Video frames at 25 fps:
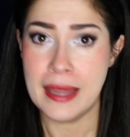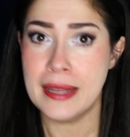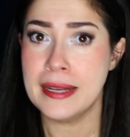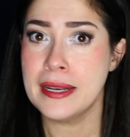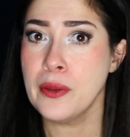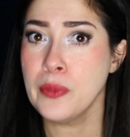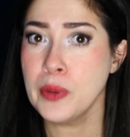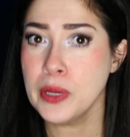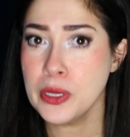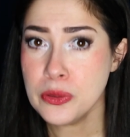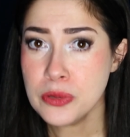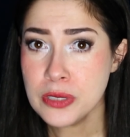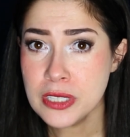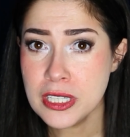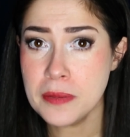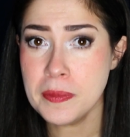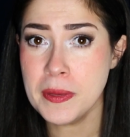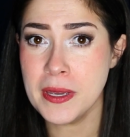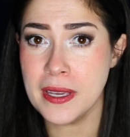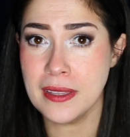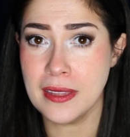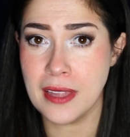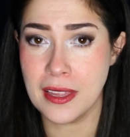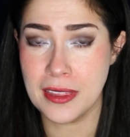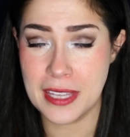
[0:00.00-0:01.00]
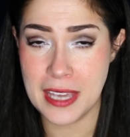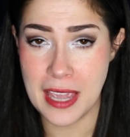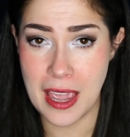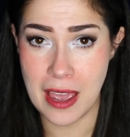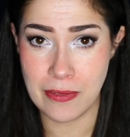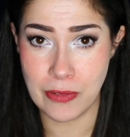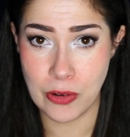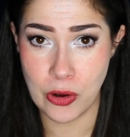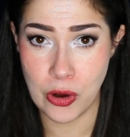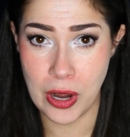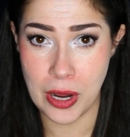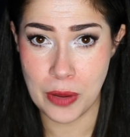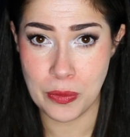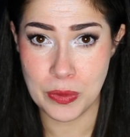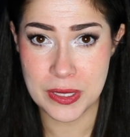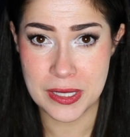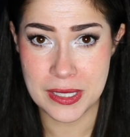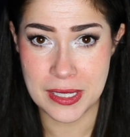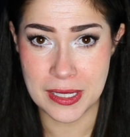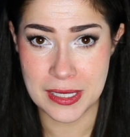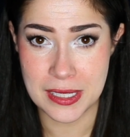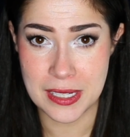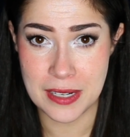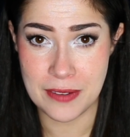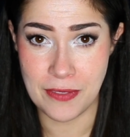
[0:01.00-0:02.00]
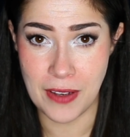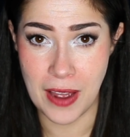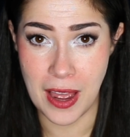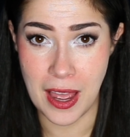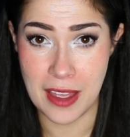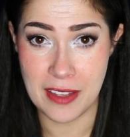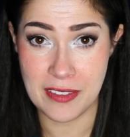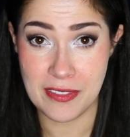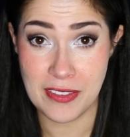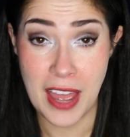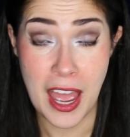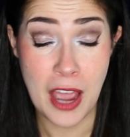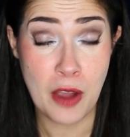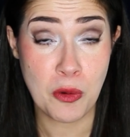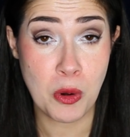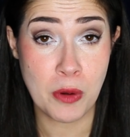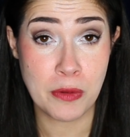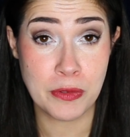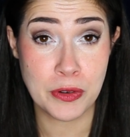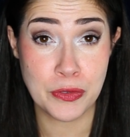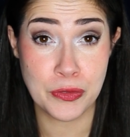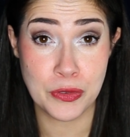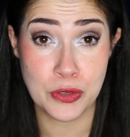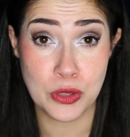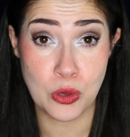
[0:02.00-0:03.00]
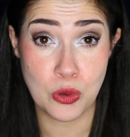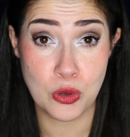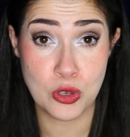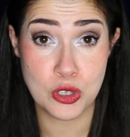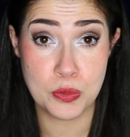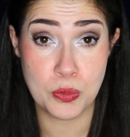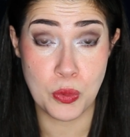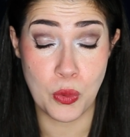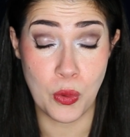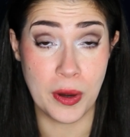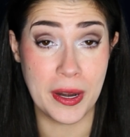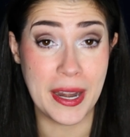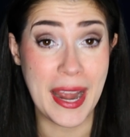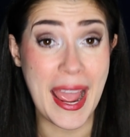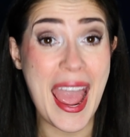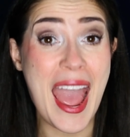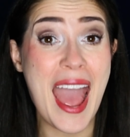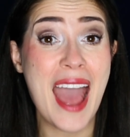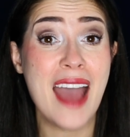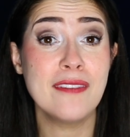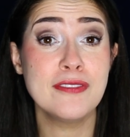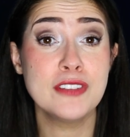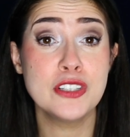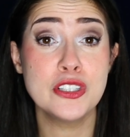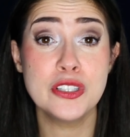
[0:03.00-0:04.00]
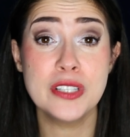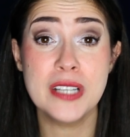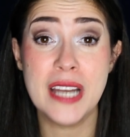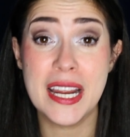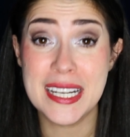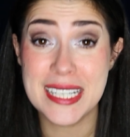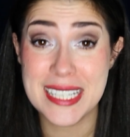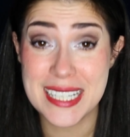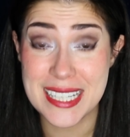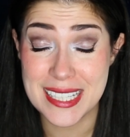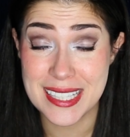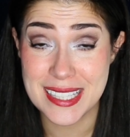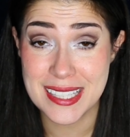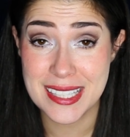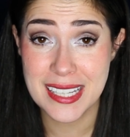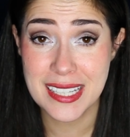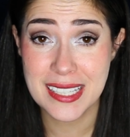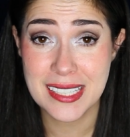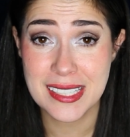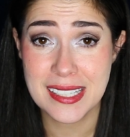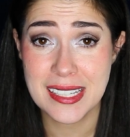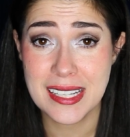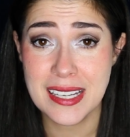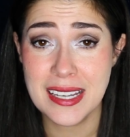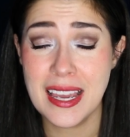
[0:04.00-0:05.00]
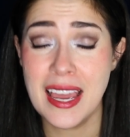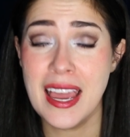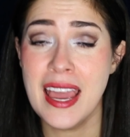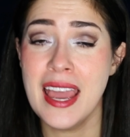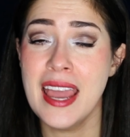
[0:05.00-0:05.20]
Now, it used to be that the FRA was 65. However, for those born after 1960,